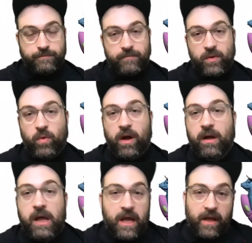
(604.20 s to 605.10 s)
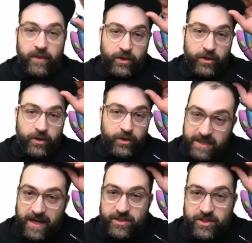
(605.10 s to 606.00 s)
Well, the news that
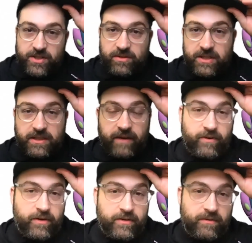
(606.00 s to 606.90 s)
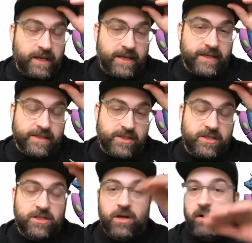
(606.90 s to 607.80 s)
I just delivered is
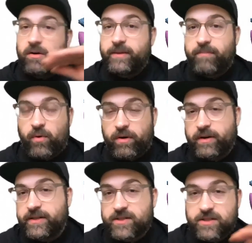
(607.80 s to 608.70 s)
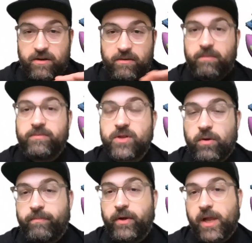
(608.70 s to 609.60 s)
so important and so
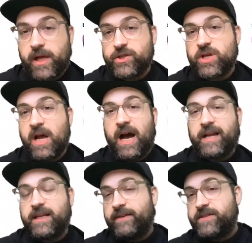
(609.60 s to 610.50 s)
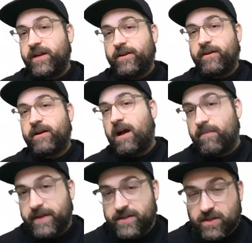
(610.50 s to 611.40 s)
bullish. I'd love to hear your
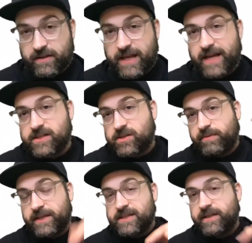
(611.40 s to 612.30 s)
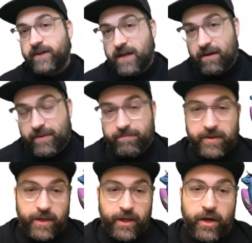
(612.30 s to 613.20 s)
comments on that. So please leave a comment
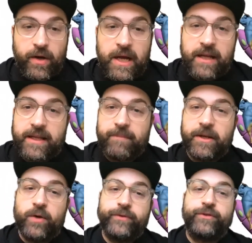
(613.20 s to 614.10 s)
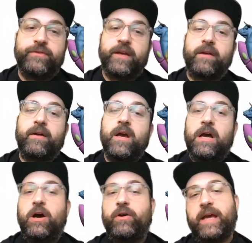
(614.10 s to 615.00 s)
below. Let me know what you think.
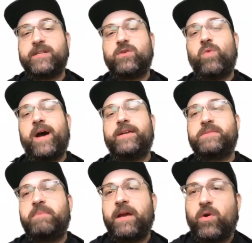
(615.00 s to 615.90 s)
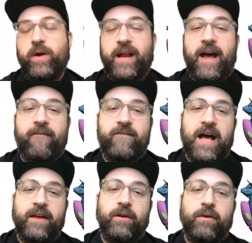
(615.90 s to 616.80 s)
Okay, so why does Bitcoin have
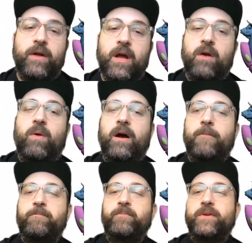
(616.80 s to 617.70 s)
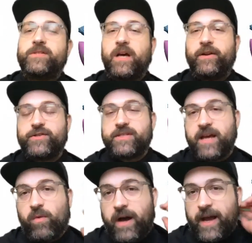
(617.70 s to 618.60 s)
value? Well, to
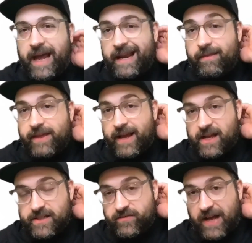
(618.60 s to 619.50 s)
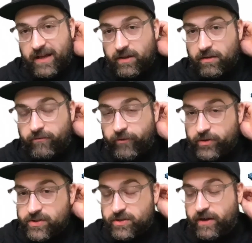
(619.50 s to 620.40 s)
understand why anything has value,
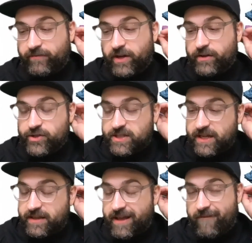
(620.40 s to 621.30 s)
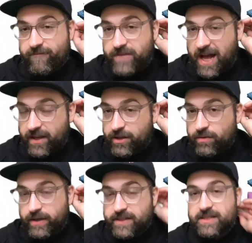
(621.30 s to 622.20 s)
first you have to understand that value
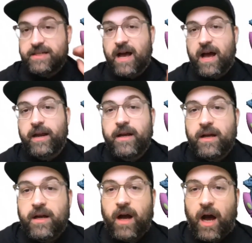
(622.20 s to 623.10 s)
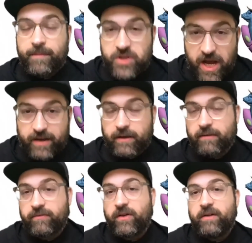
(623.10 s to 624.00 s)
is not
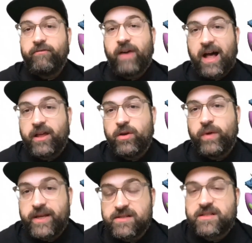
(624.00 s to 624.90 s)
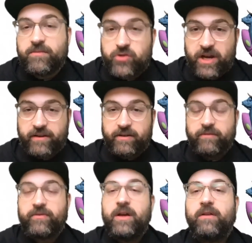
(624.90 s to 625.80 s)
objective. Value is subjective.
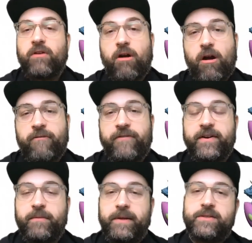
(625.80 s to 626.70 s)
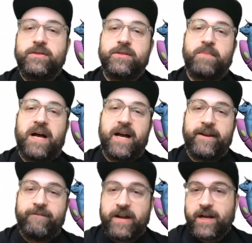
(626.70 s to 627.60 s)
There are fundamentals
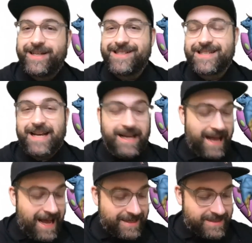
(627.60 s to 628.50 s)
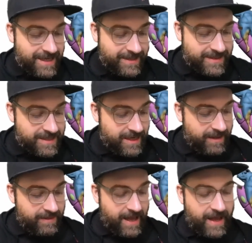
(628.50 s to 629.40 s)
behind various assets
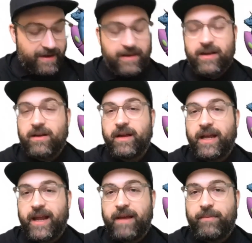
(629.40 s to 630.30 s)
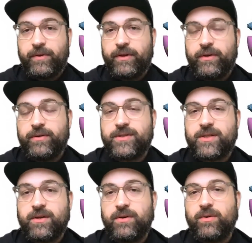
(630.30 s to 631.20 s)
that enable you
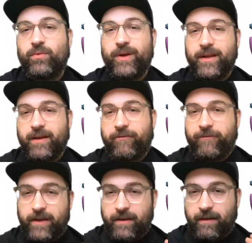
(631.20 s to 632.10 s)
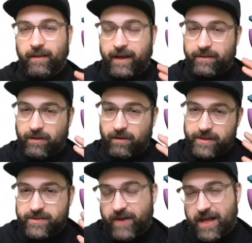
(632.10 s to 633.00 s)
to really feel like there
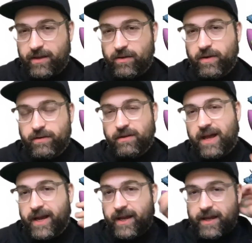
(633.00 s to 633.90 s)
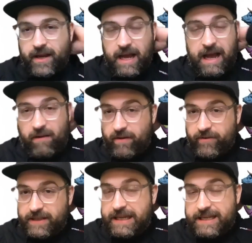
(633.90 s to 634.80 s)
is value underlying it. However,
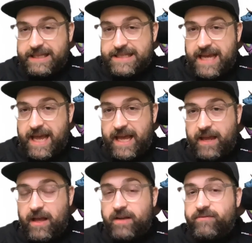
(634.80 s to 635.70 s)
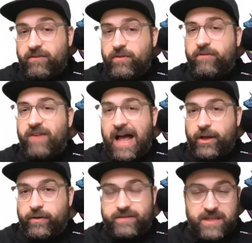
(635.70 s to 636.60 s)
at the end of the day, the
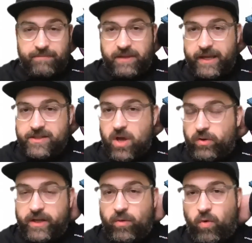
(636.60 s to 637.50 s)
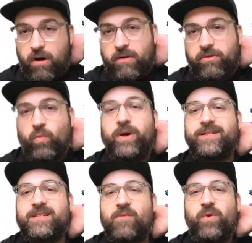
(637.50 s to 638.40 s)
value of something is only worth what
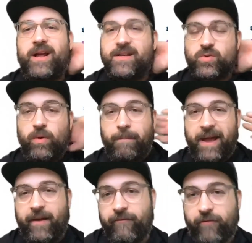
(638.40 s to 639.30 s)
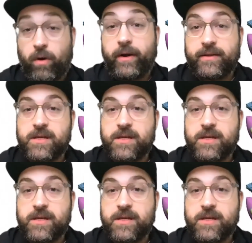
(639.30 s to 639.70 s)
someone else will pay for it.